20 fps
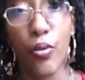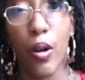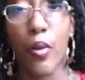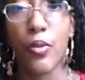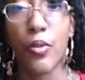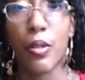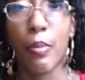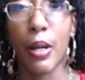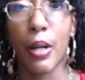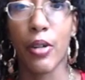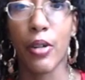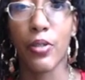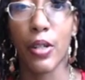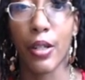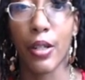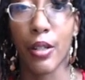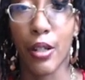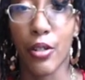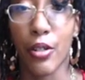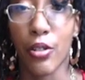I was a
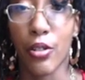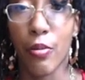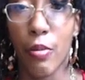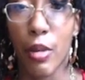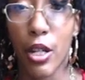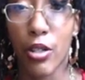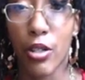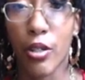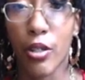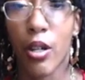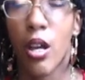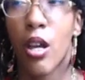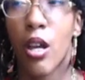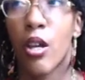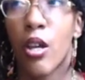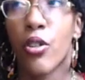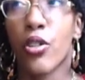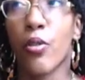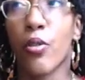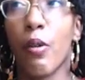biotechnology major,
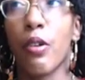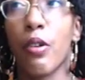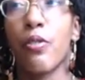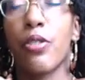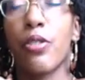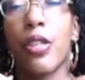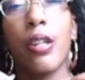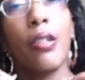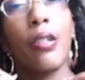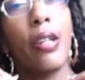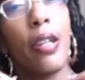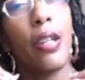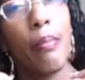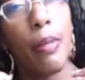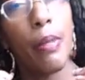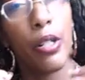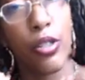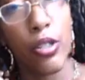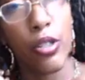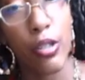so I understand a lot
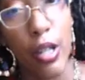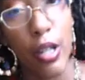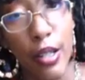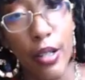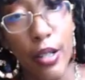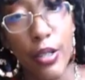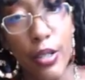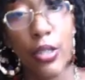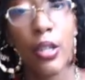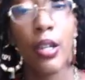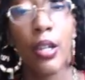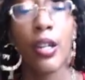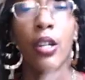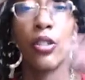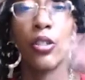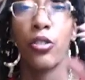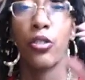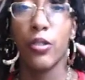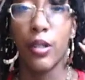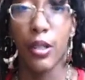about genetics
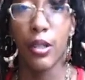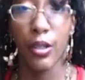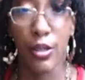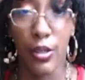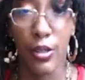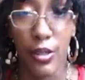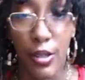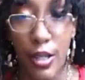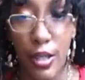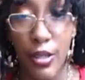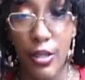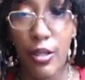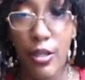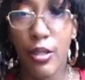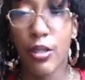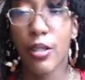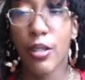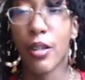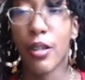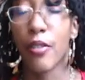genetic
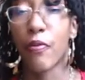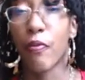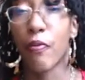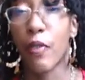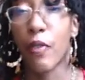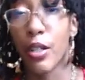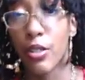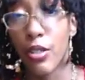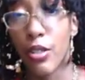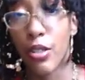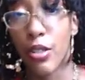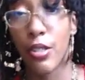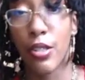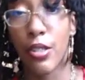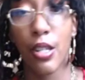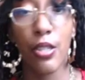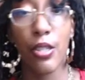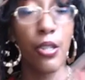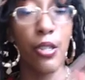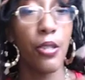diseases, infectious
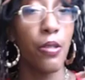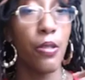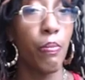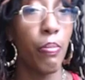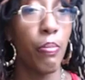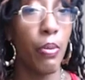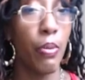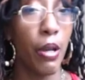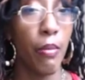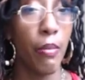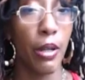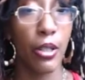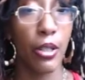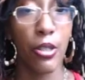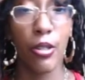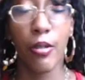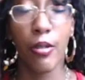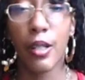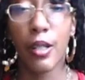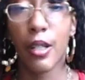diseases,
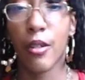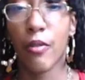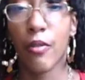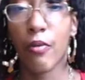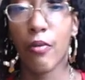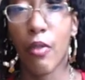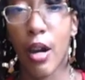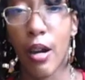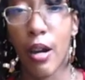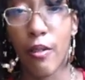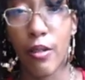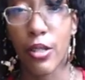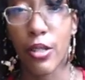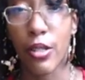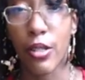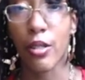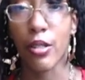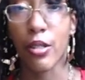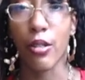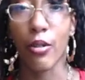bacteria, and
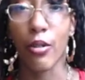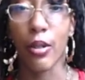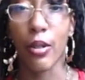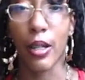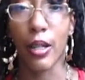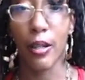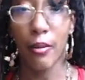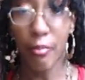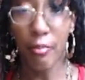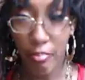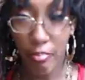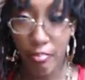viruses, okay?